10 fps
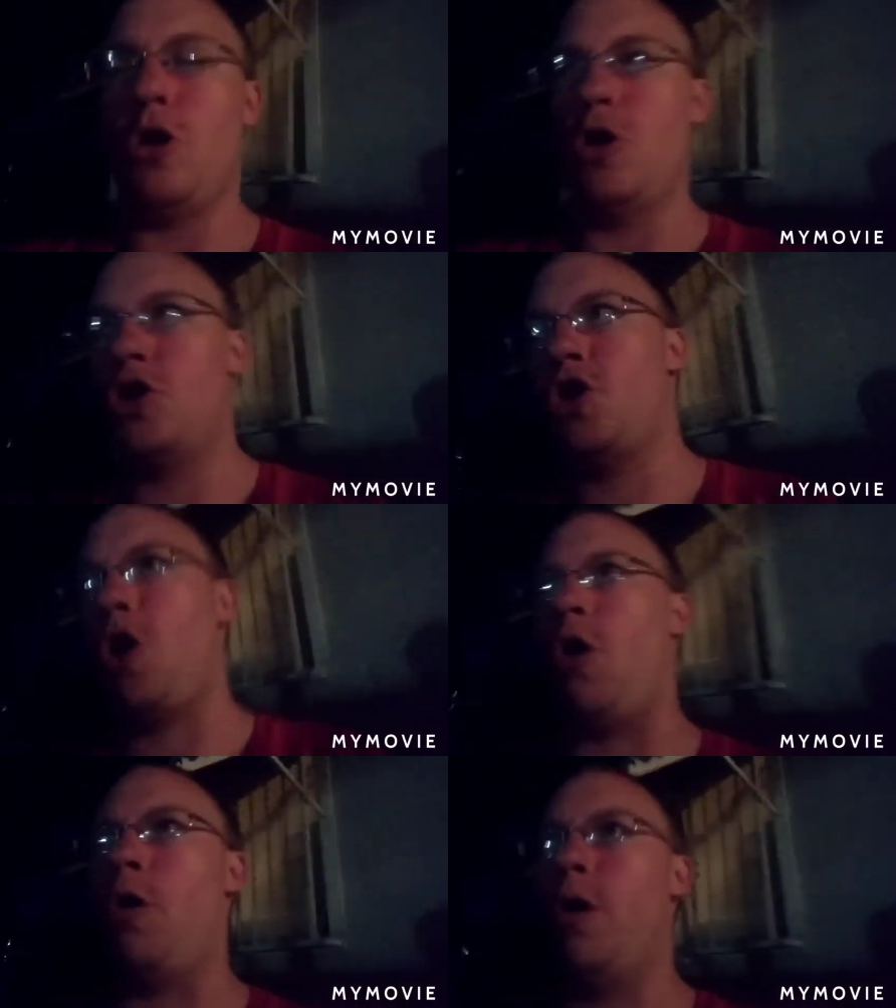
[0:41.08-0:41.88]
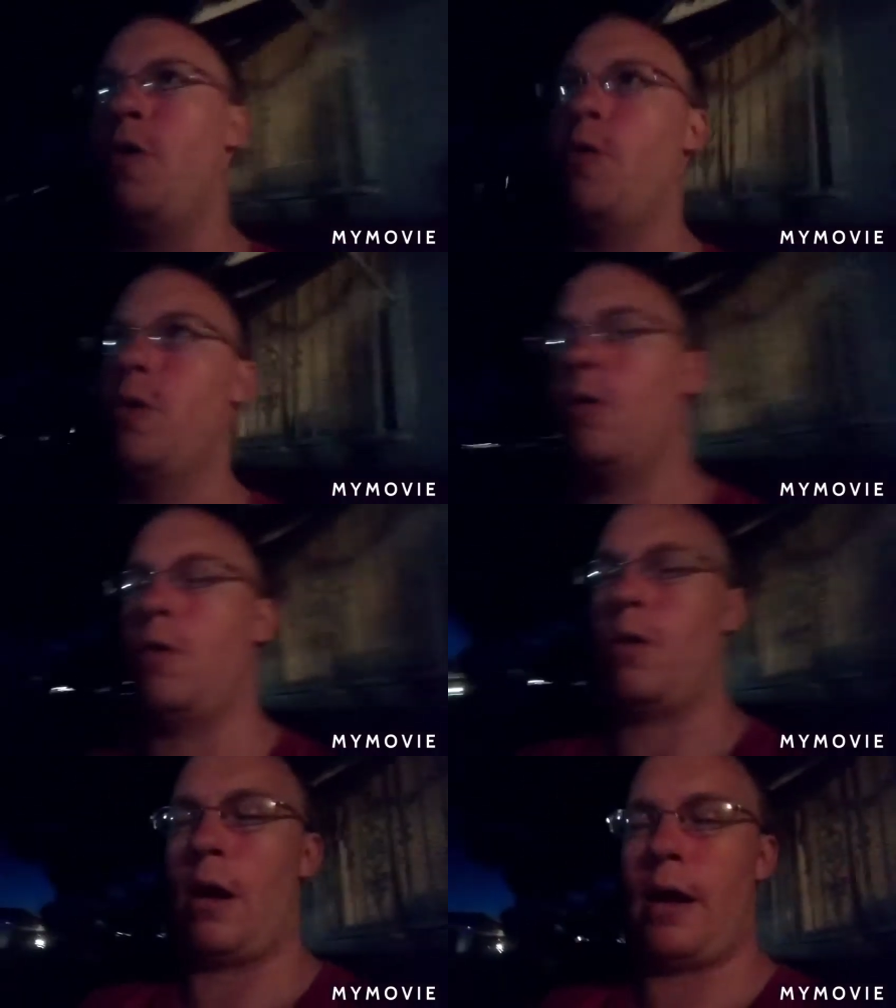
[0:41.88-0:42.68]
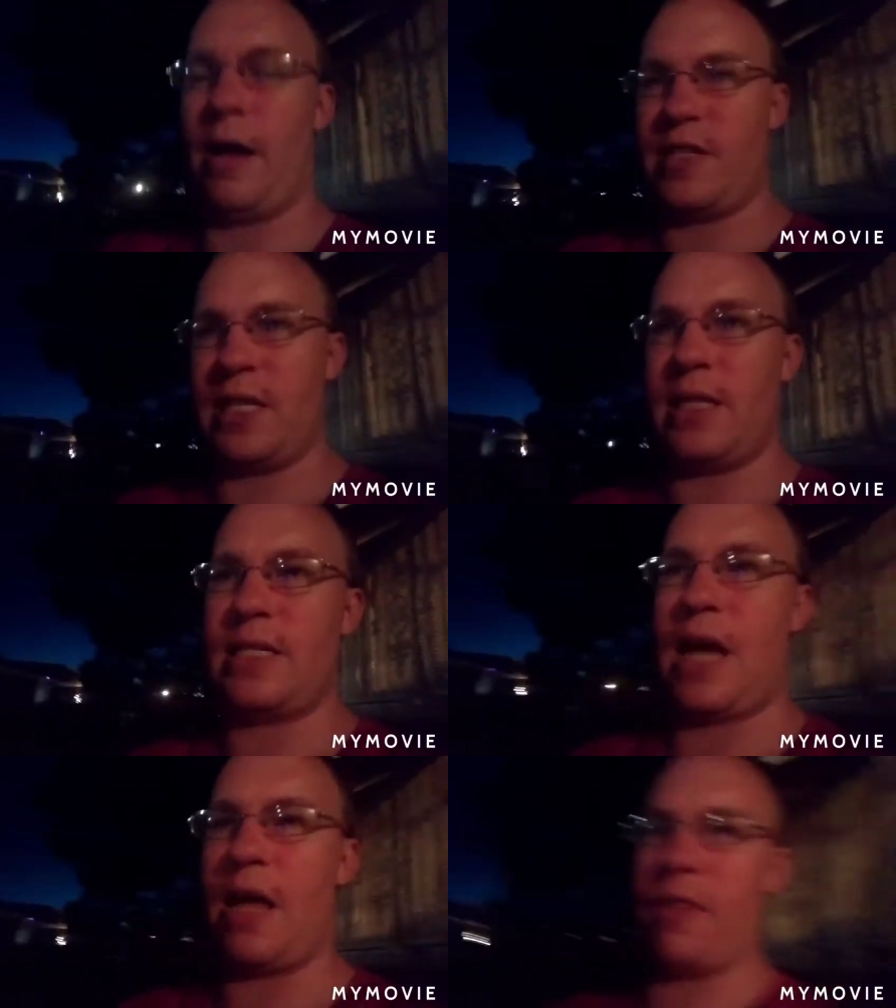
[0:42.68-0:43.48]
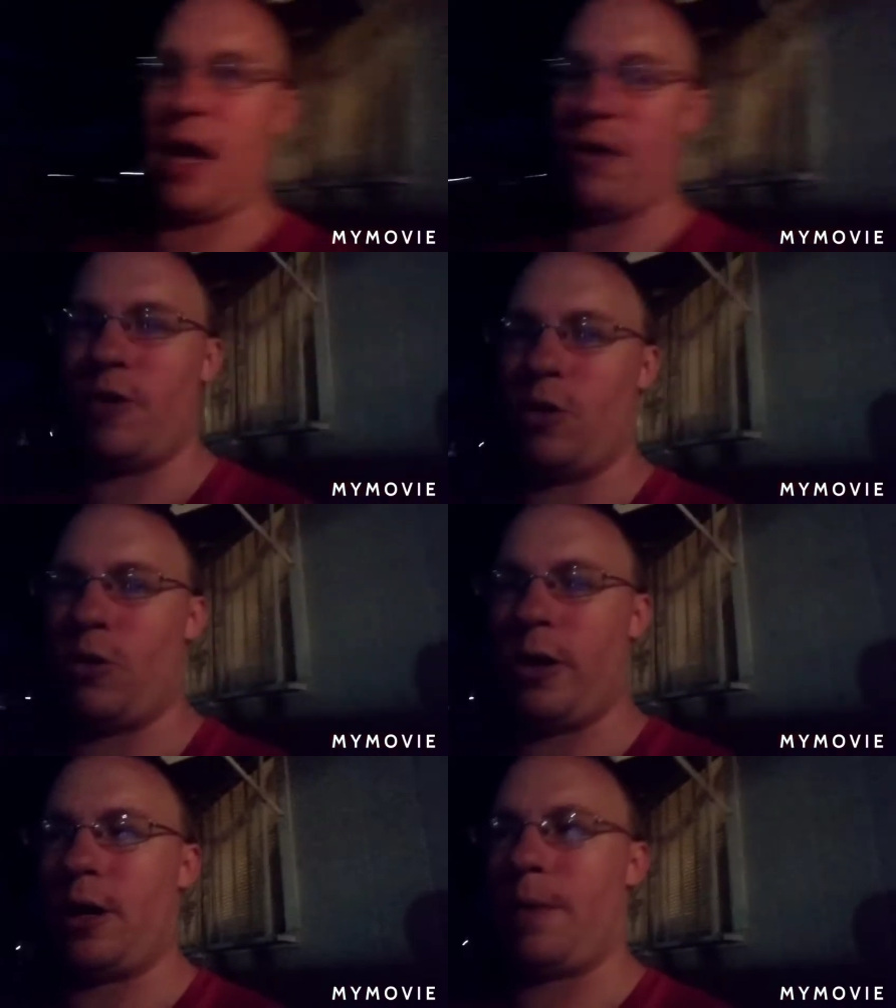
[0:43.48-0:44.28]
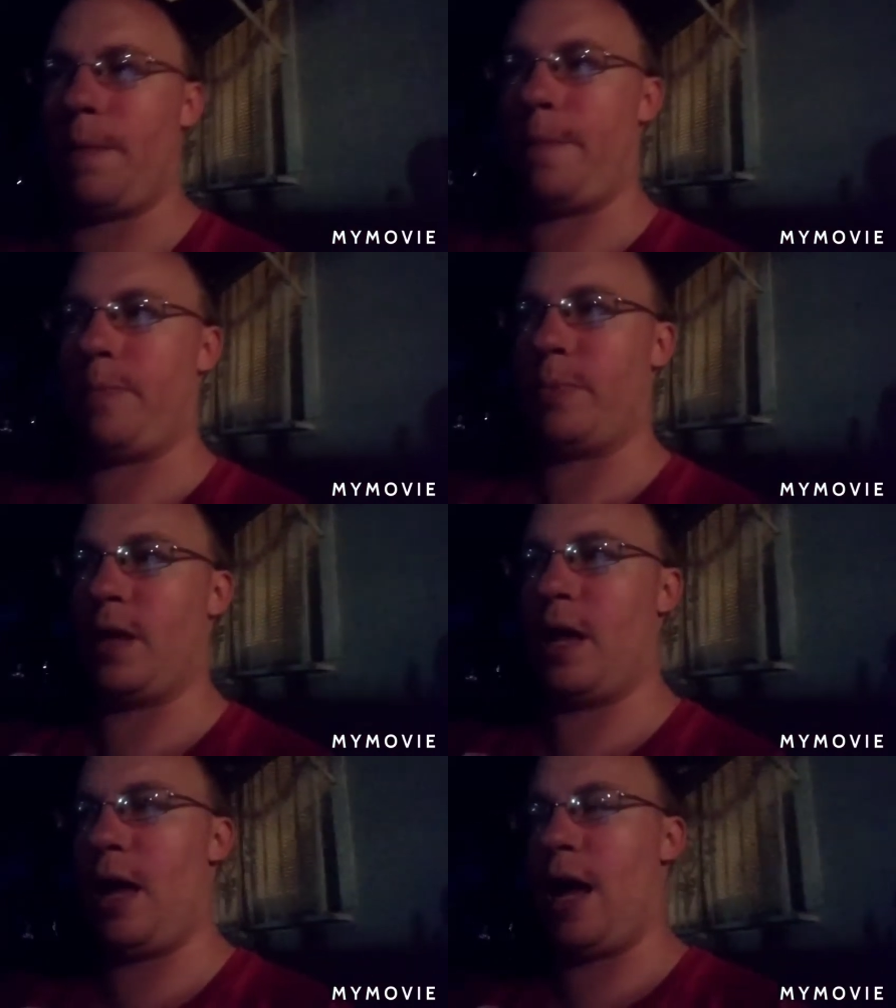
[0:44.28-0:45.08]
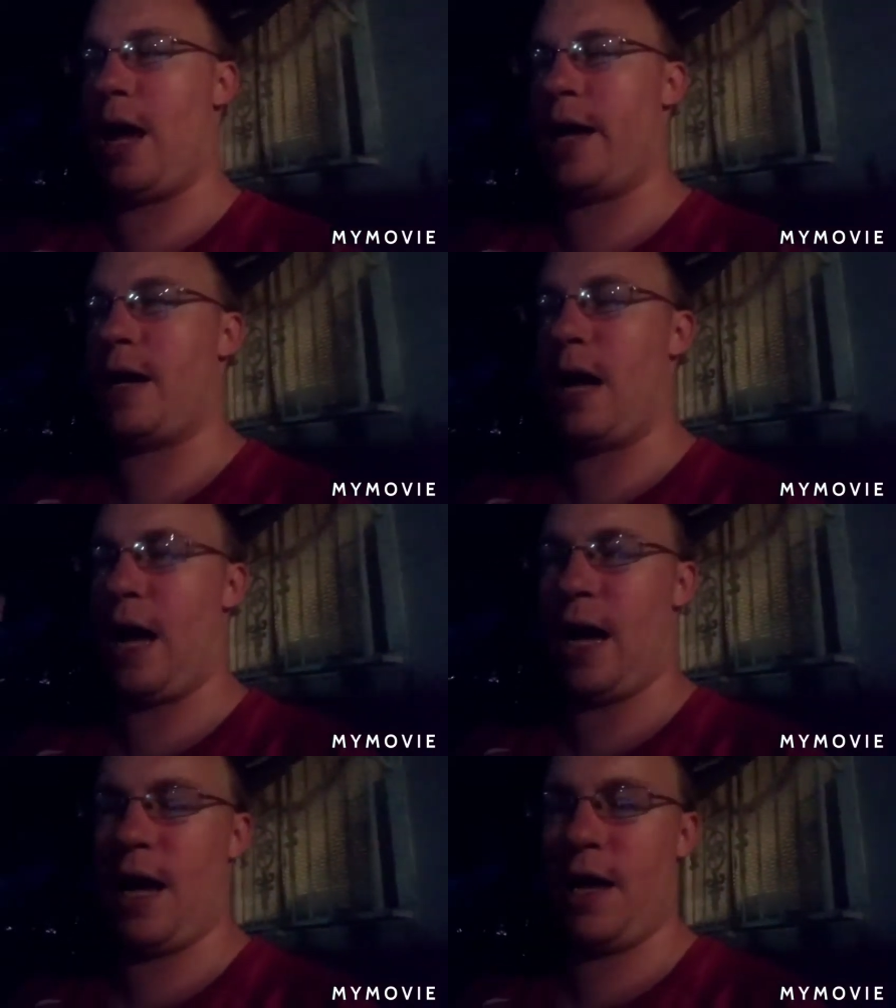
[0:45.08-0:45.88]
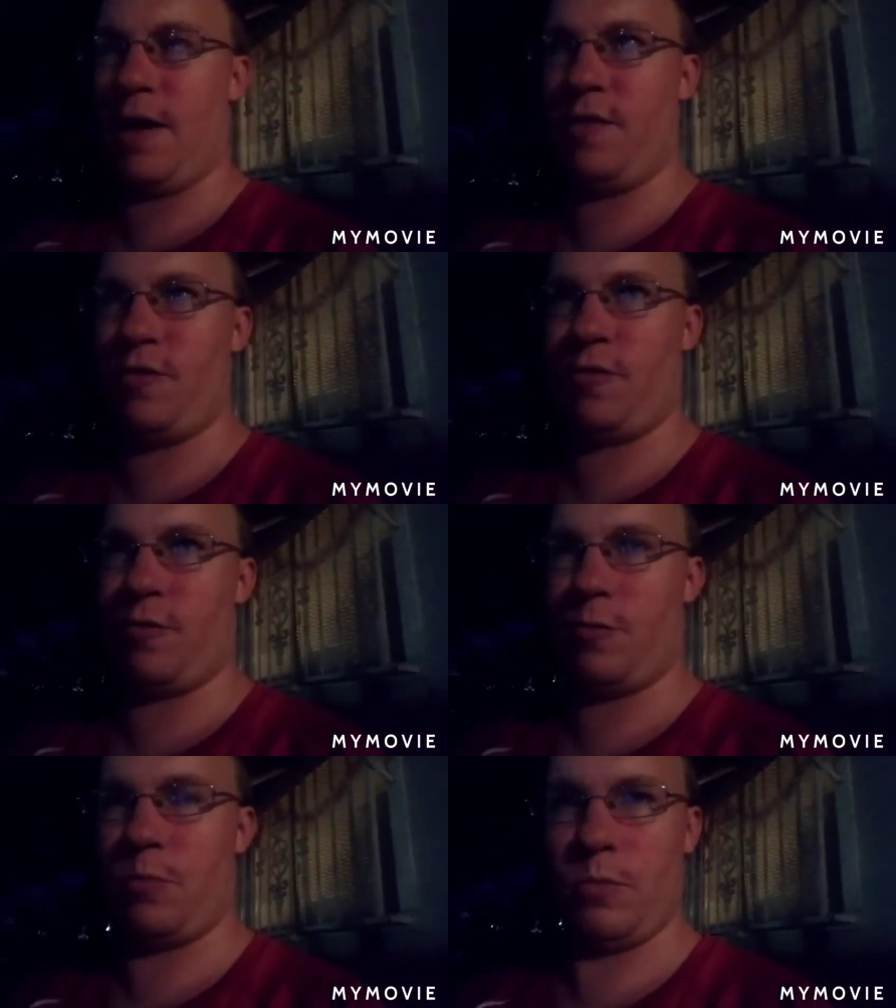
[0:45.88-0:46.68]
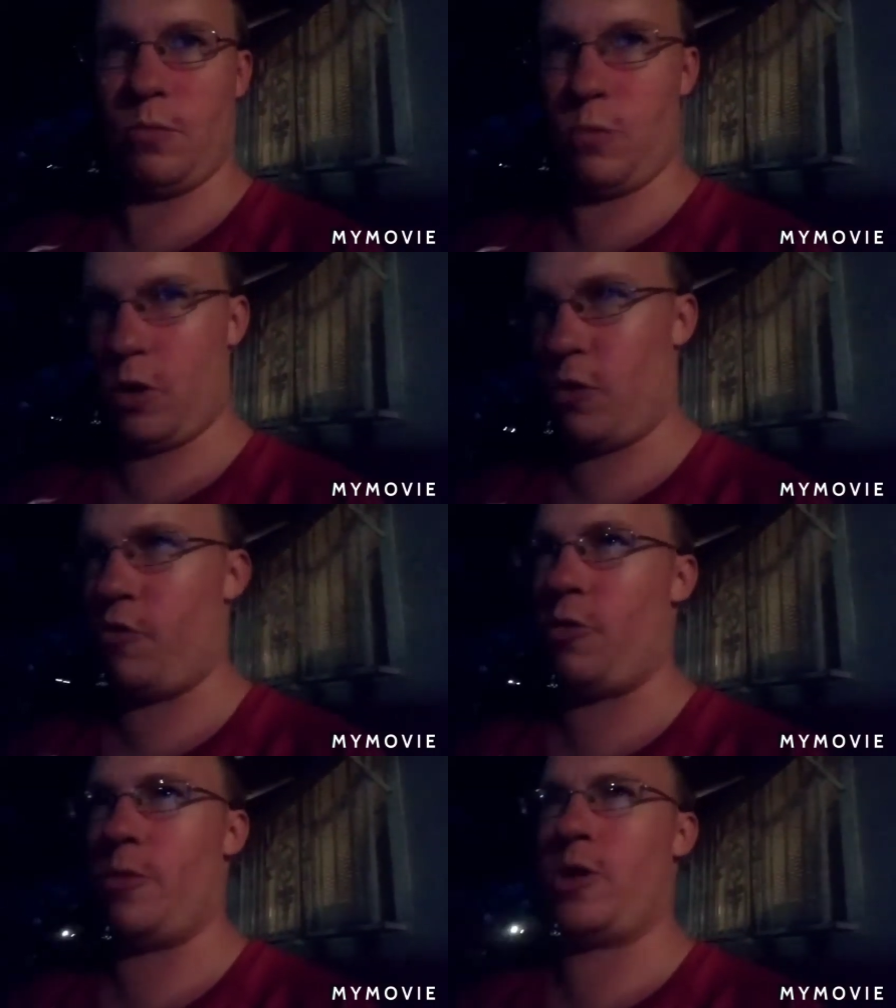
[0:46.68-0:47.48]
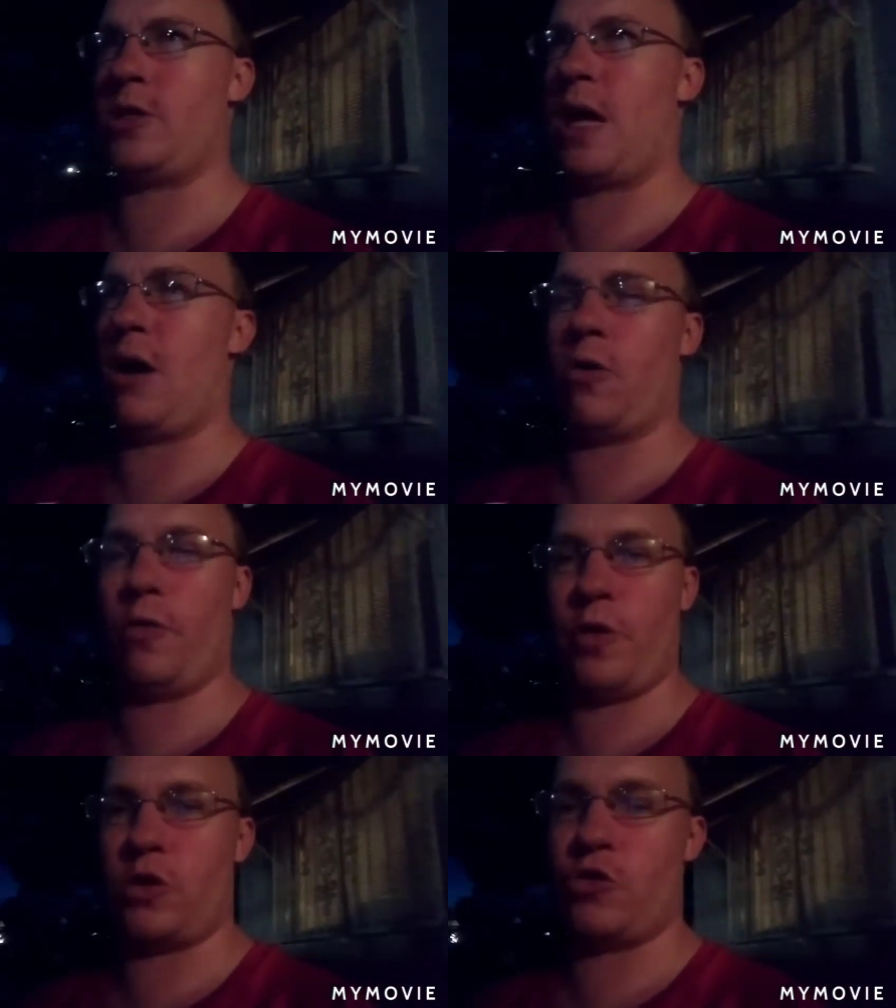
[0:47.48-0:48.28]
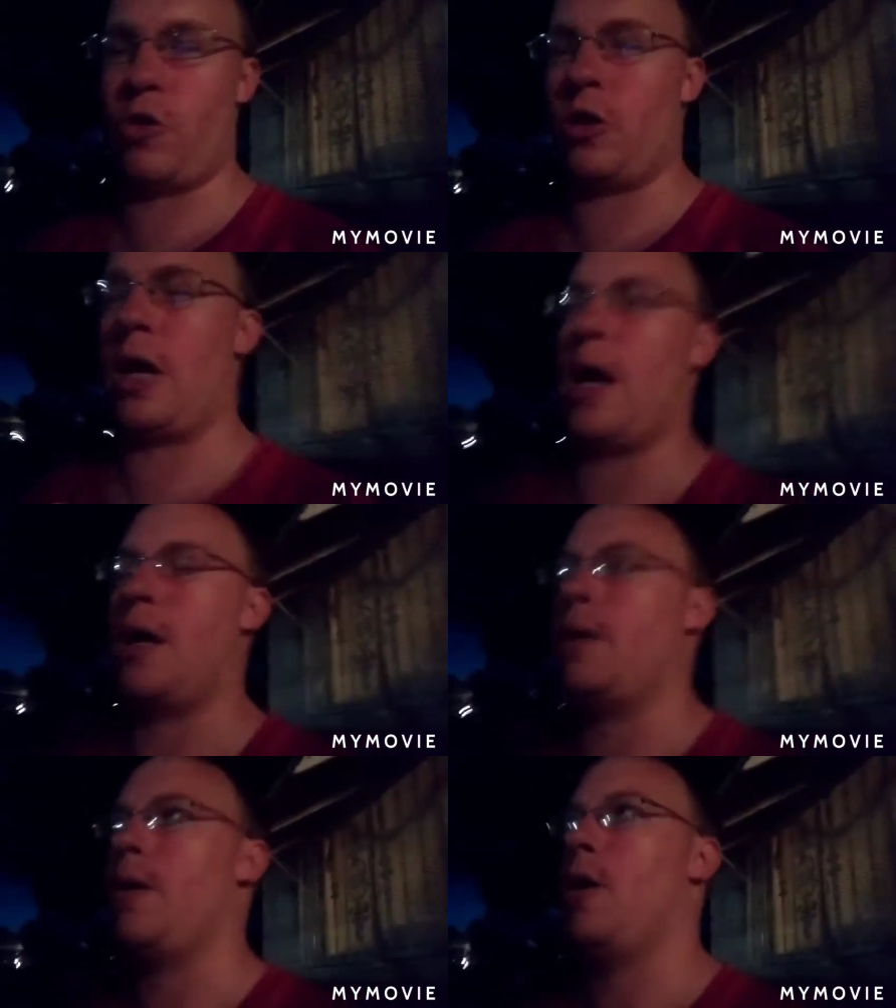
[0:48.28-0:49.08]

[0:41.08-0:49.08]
So, and I've seen this online real quick, and I've heard rumors. I don't know if they're true or not.